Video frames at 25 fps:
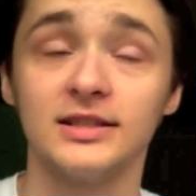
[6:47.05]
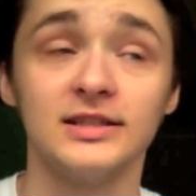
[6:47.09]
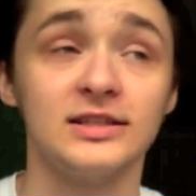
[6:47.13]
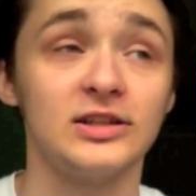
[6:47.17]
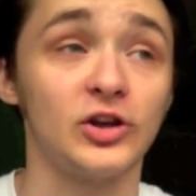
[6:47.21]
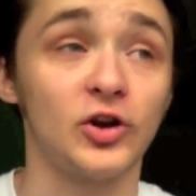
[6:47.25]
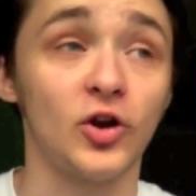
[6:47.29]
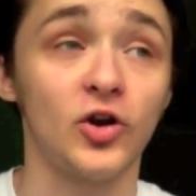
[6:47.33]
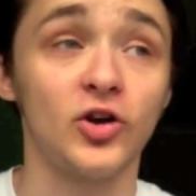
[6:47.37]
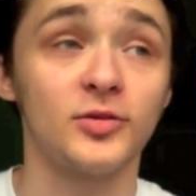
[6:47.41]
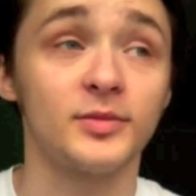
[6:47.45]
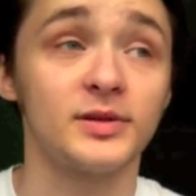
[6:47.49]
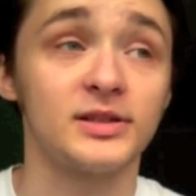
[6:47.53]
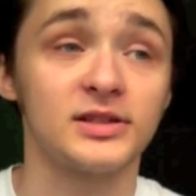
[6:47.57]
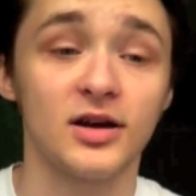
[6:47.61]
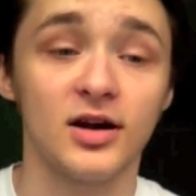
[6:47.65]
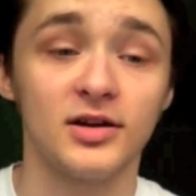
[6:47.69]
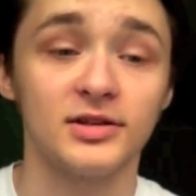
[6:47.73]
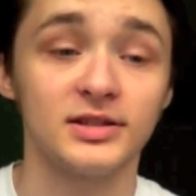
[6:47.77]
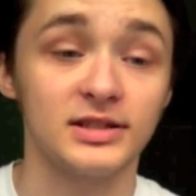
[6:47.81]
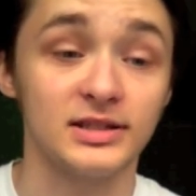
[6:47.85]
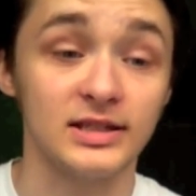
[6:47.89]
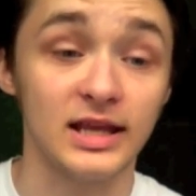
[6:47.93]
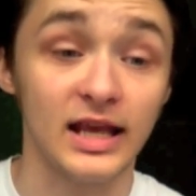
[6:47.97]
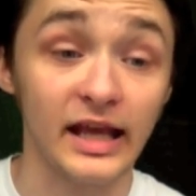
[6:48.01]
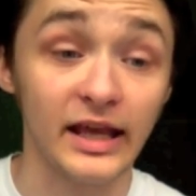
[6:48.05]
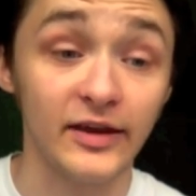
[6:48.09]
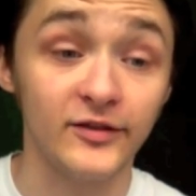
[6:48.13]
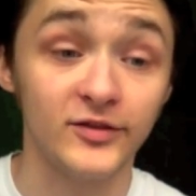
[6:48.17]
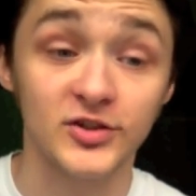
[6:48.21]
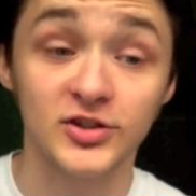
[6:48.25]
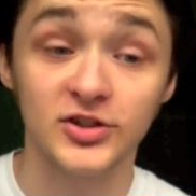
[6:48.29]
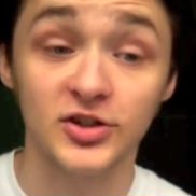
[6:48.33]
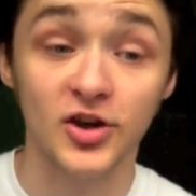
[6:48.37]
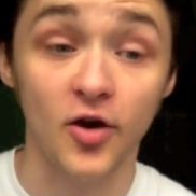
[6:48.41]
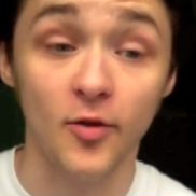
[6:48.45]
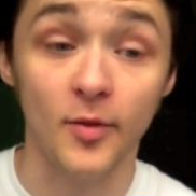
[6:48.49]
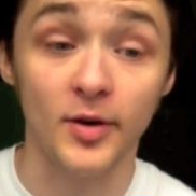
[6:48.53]
these anonymous artists that give
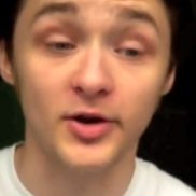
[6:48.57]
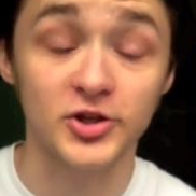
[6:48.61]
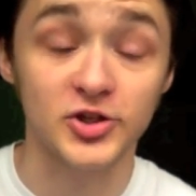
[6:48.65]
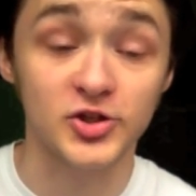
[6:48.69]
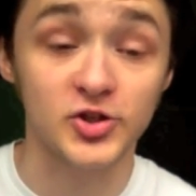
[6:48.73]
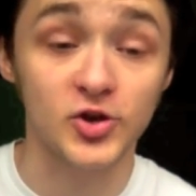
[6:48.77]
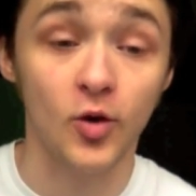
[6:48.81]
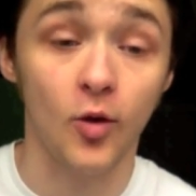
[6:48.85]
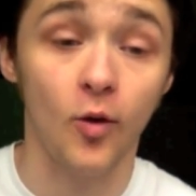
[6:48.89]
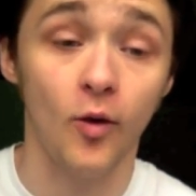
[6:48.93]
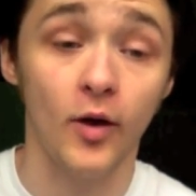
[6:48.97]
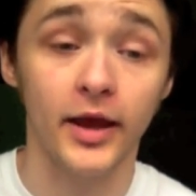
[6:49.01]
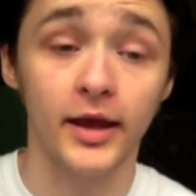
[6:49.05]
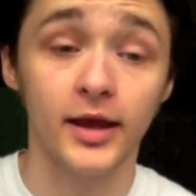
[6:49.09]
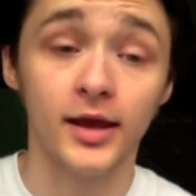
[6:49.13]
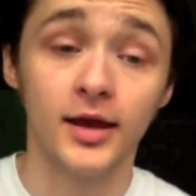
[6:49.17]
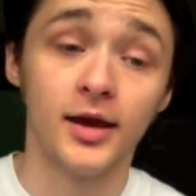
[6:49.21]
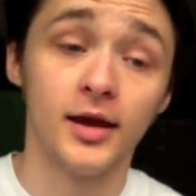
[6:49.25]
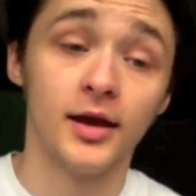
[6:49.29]
us so much joy.